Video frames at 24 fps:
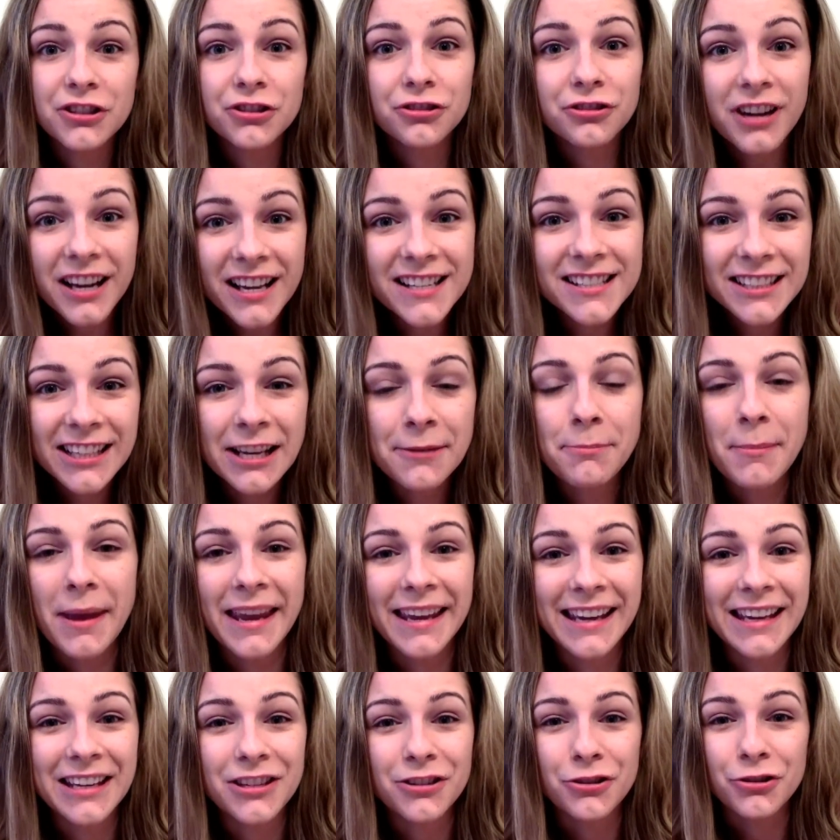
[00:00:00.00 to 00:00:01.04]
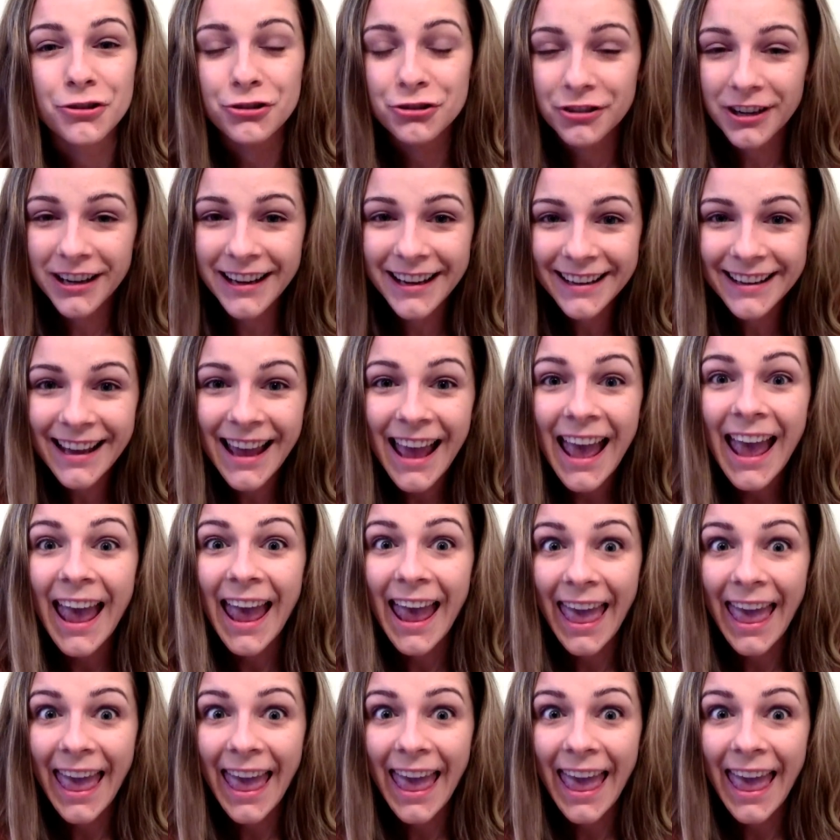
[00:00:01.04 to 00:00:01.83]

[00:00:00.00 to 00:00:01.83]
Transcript: trusted making your drink